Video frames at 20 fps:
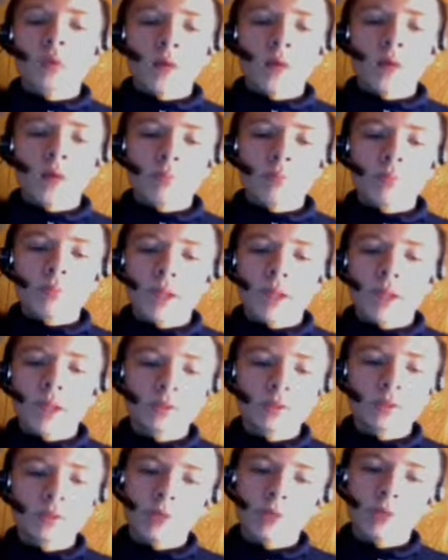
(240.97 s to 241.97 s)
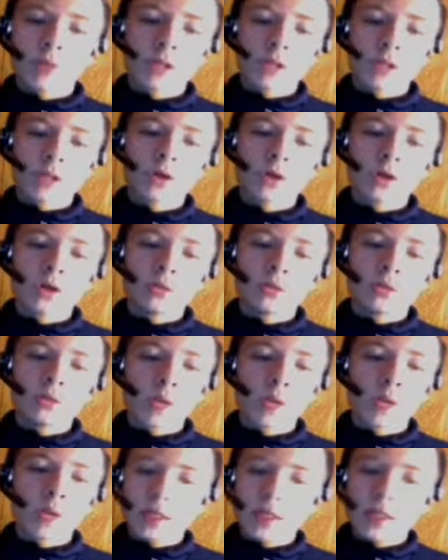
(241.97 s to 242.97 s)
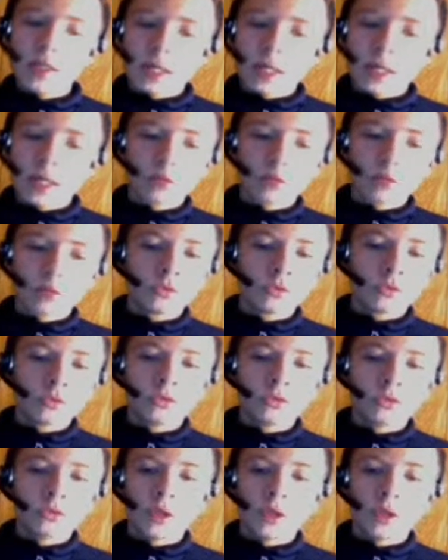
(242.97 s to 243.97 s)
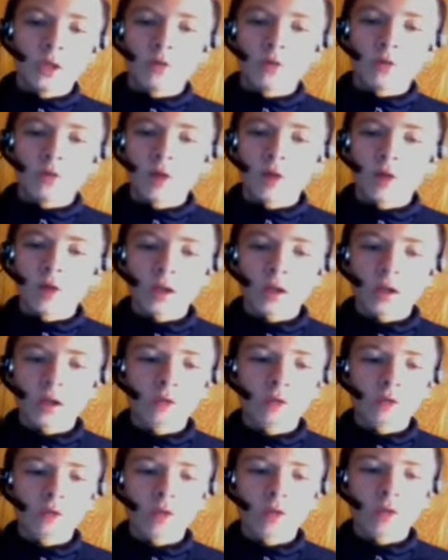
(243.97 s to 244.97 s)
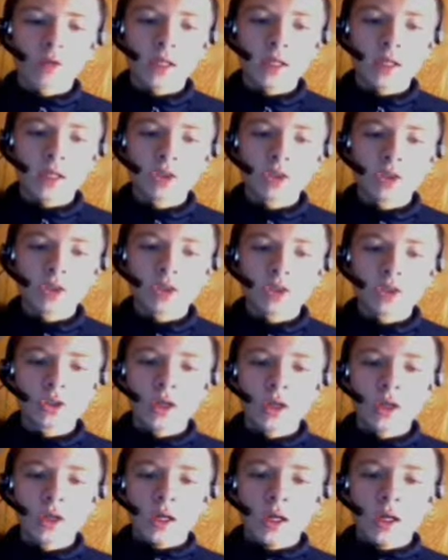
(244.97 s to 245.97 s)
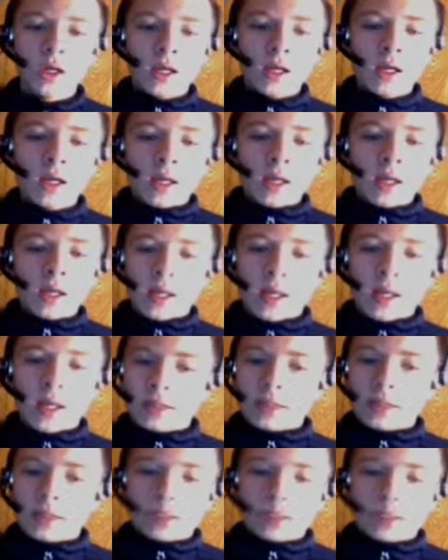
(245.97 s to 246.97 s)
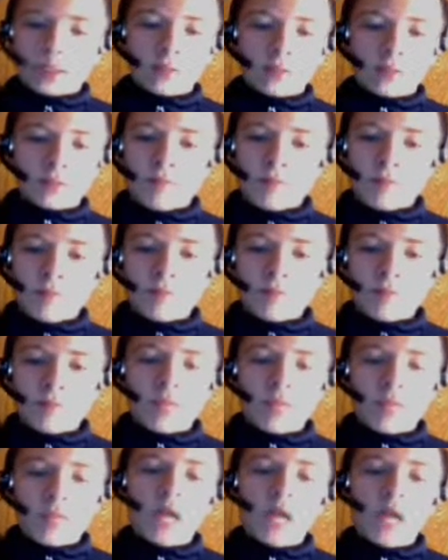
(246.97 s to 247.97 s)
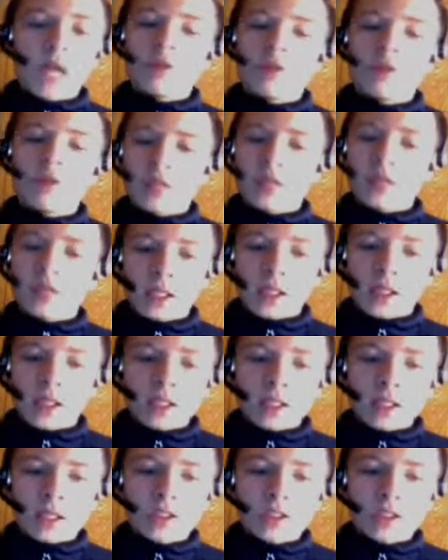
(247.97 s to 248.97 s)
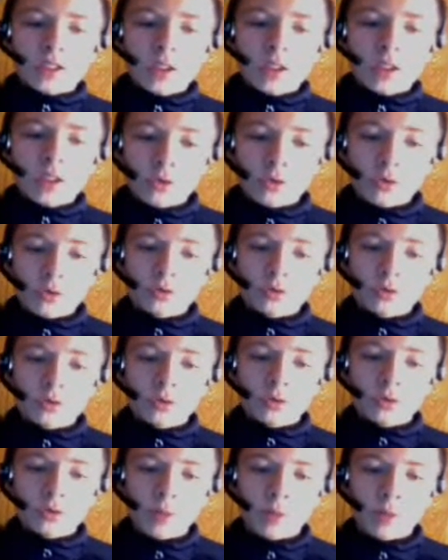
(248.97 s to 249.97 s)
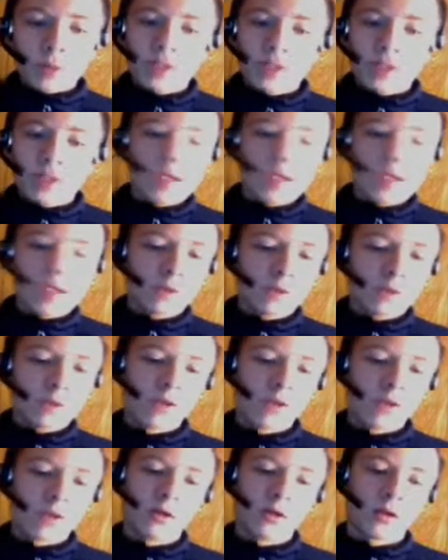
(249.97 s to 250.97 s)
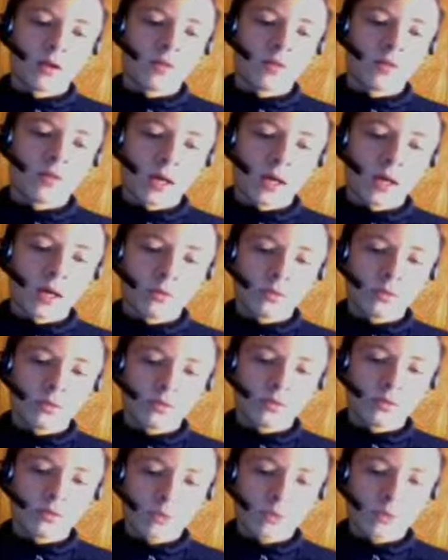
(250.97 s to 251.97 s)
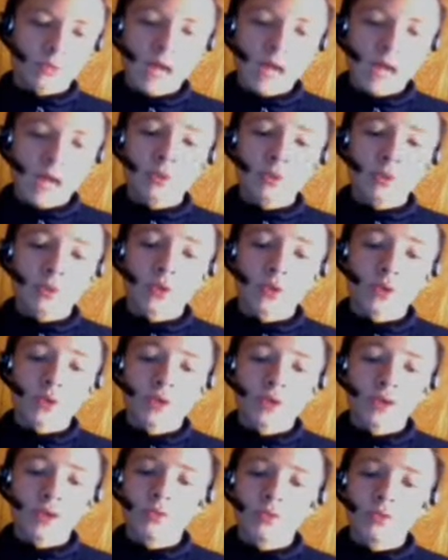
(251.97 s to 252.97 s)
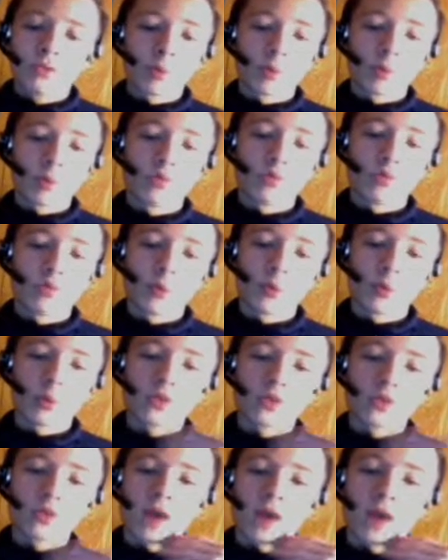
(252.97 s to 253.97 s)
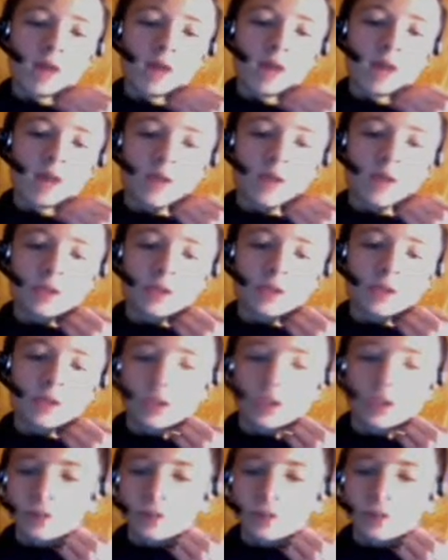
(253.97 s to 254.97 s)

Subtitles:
Pellet spread has gone way down. The fall off range, just everything is huge. I mean, damage fall off now is 12 when before was 5, and it's just